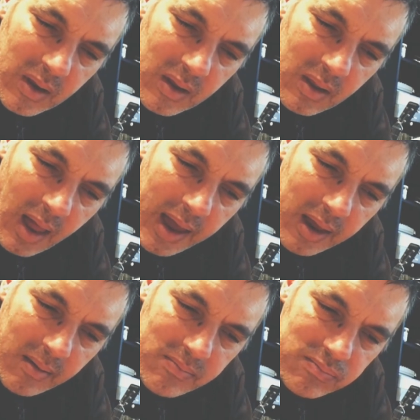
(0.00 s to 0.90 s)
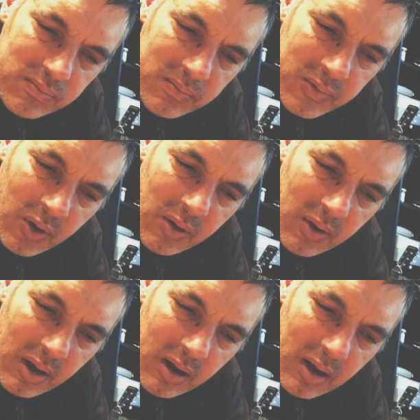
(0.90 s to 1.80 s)
like
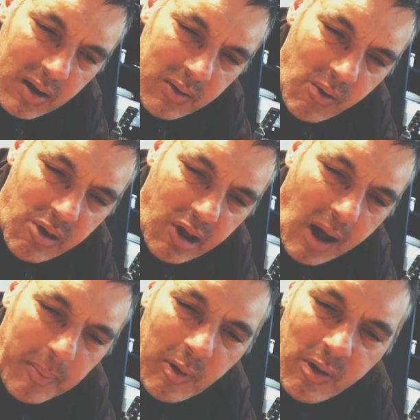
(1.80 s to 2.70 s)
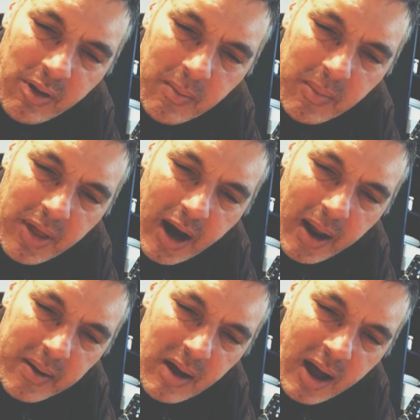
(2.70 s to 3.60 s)
there's a couple of them that
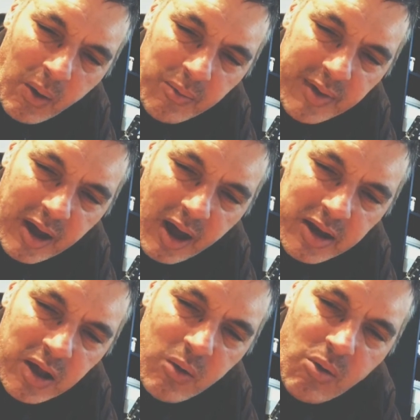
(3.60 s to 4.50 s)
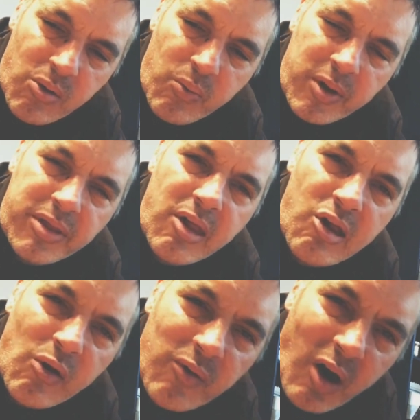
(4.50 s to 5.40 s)
I don't think I'd use with the Silver